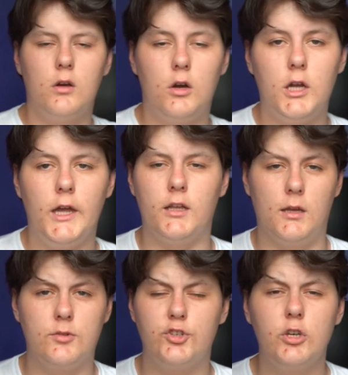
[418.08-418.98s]
Okay,
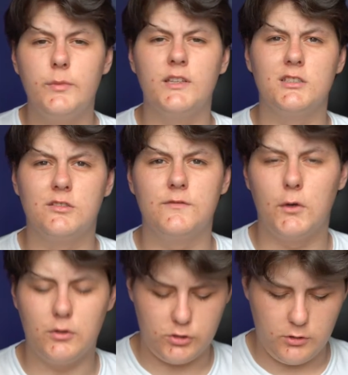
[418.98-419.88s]
I'm assuming this is
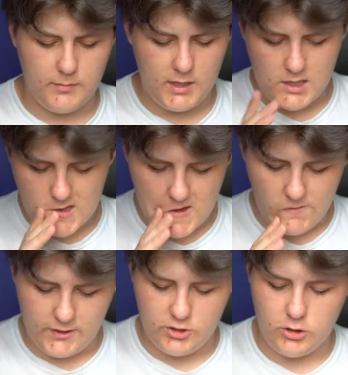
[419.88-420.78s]
focused on me.
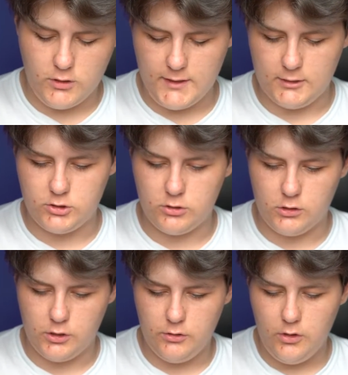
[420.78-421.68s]
If it's not, that's
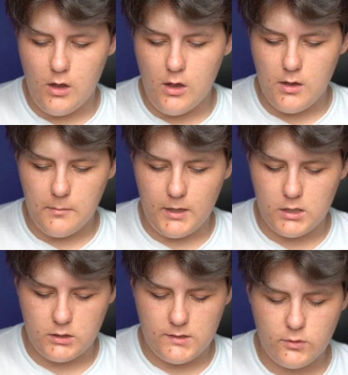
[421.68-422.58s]
not good.
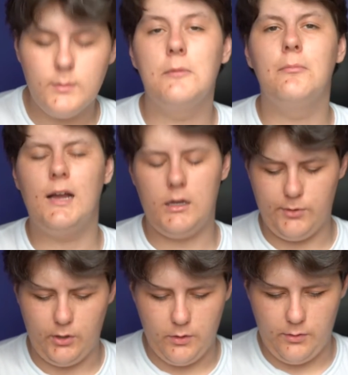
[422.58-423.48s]
But I've got my
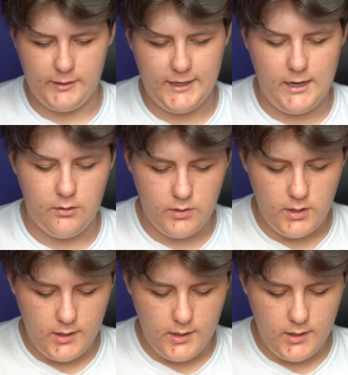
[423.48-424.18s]
MacBook with me now,